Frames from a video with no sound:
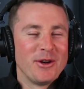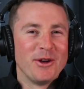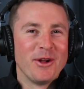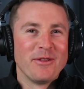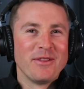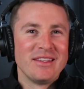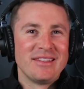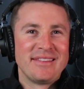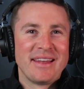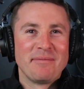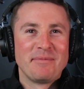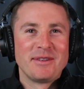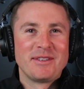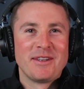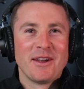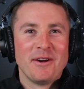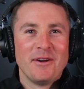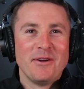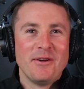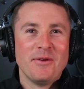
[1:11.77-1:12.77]
And on this
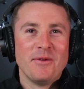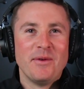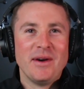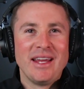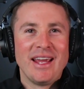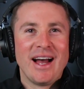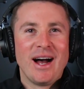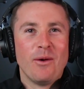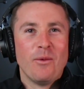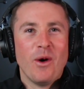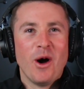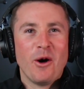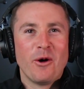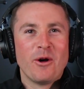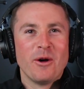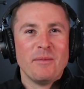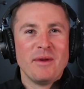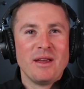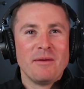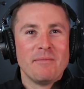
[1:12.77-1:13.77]
episode, we are
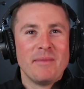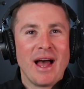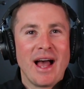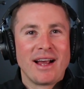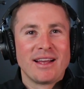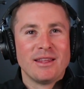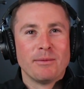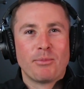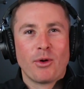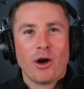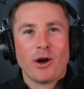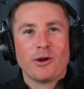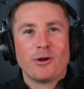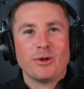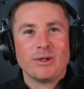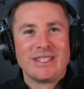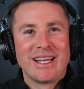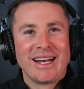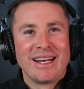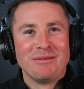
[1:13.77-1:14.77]
welcoming back the
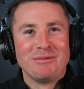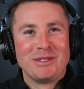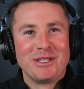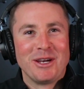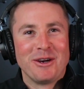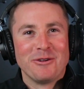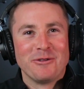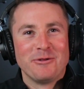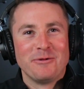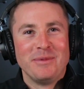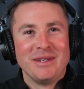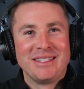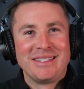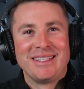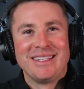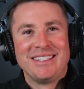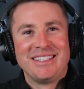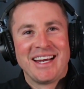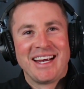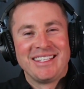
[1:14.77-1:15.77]
prodigal son himself,
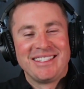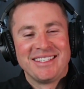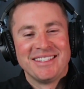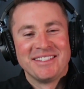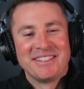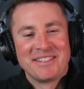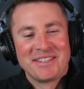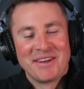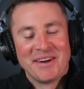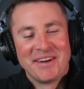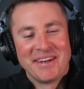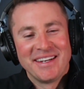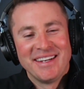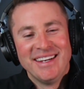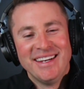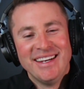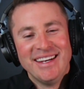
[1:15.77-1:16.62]
Mr. Jason Scott.